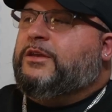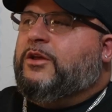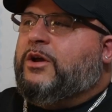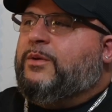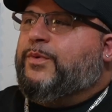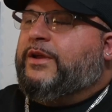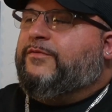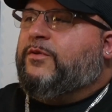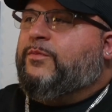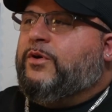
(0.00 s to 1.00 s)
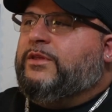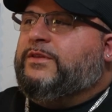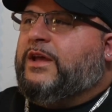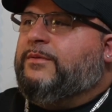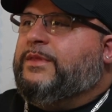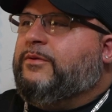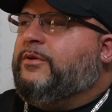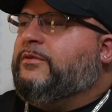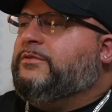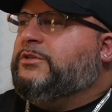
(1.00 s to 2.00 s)
know, I pray for them all the time. They
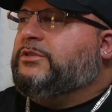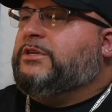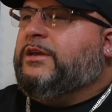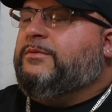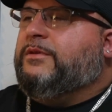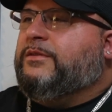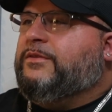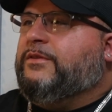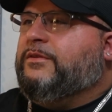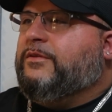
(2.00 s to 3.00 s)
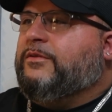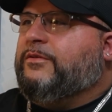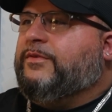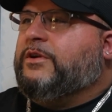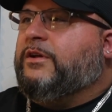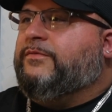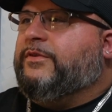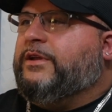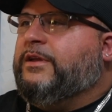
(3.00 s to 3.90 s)
were just getting into early recovery.